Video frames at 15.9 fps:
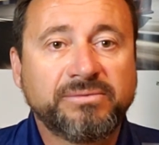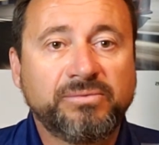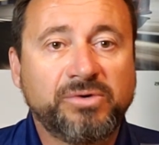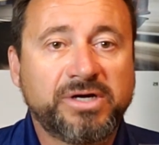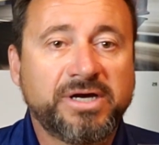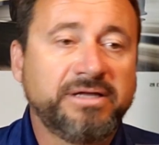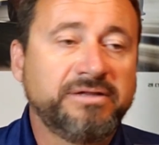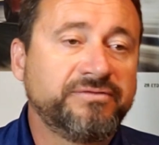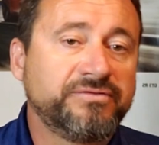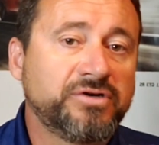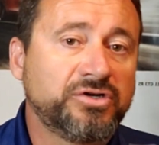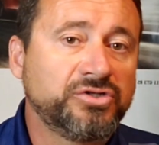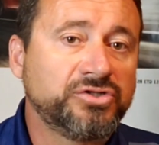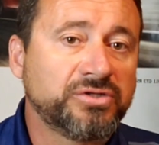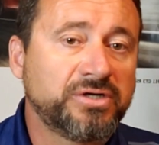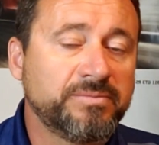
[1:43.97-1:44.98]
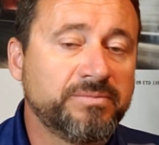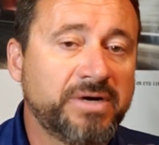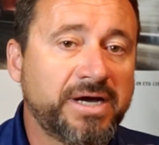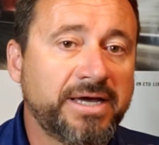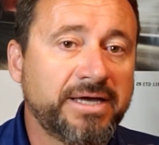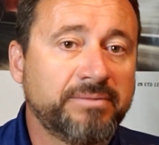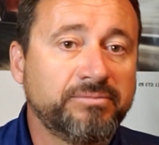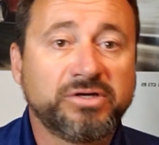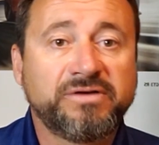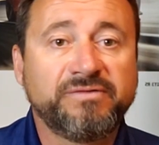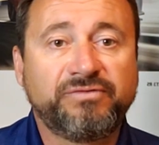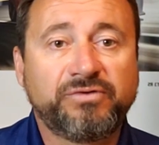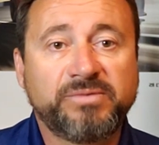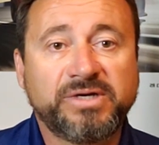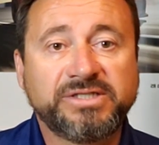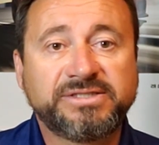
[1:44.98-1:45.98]
What kind of car should I buy? I'm looking
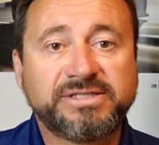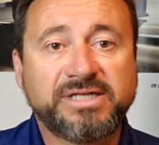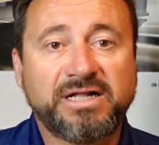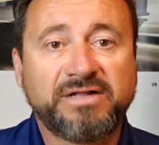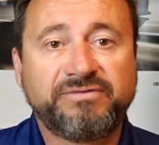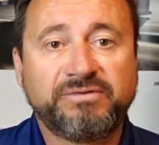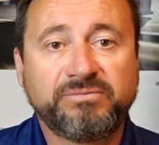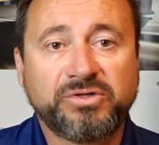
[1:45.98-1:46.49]
for myself,